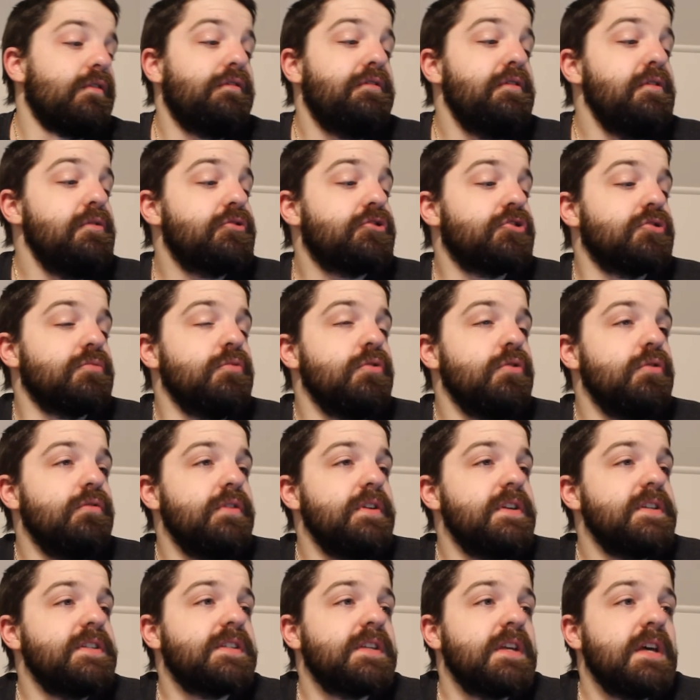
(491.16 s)
future
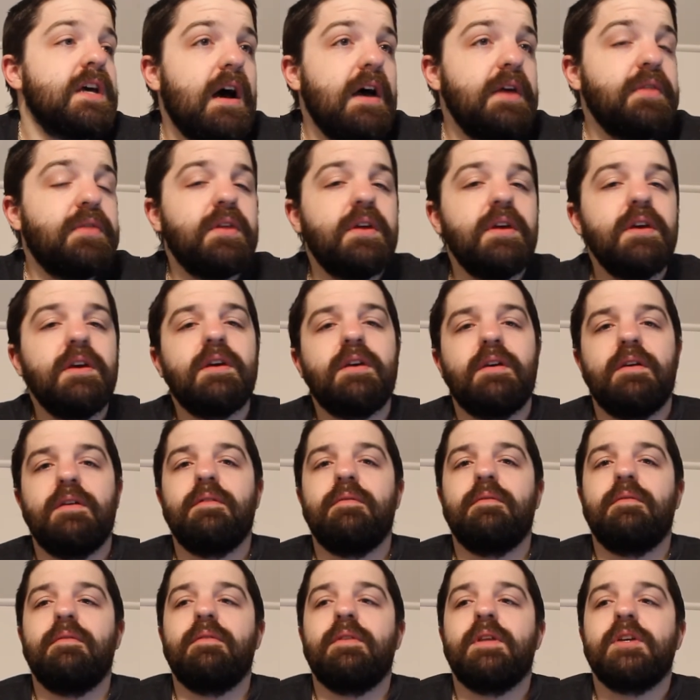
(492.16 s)
movies, I think
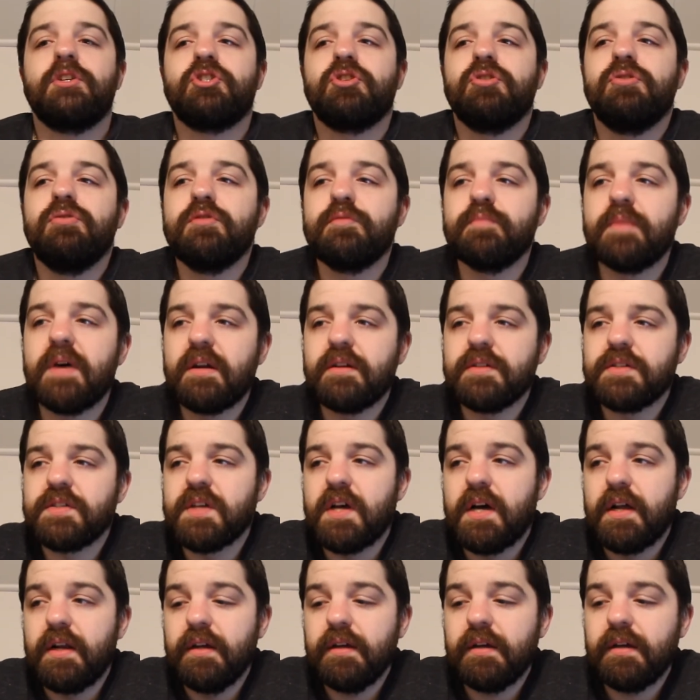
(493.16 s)
they should use Metal
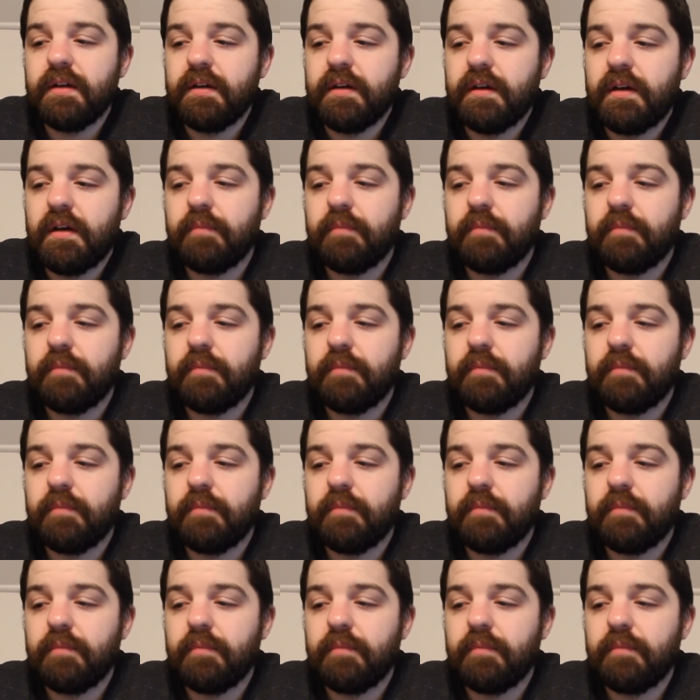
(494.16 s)
Sonic.